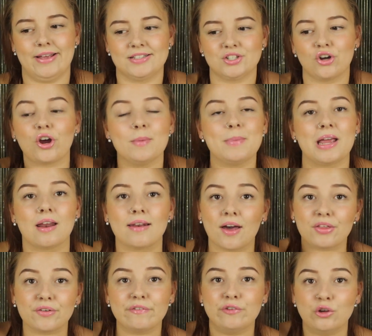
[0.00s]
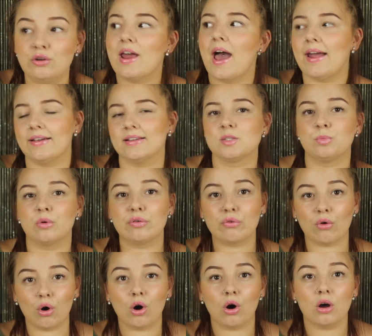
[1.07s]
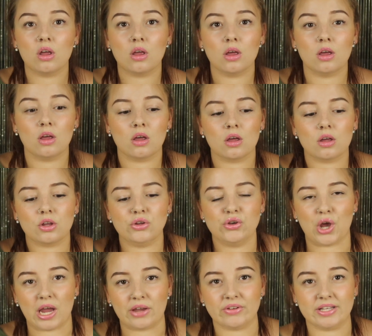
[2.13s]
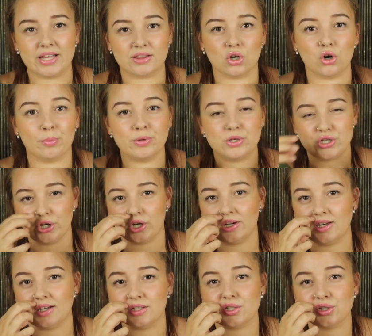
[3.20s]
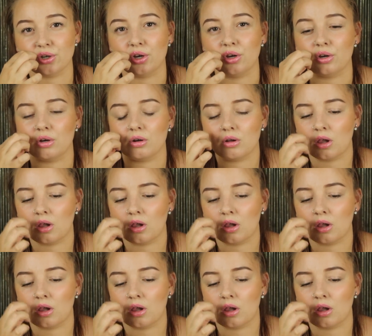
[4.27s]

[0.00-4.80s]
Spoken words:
not going to be another few days before you even get the opportunity to,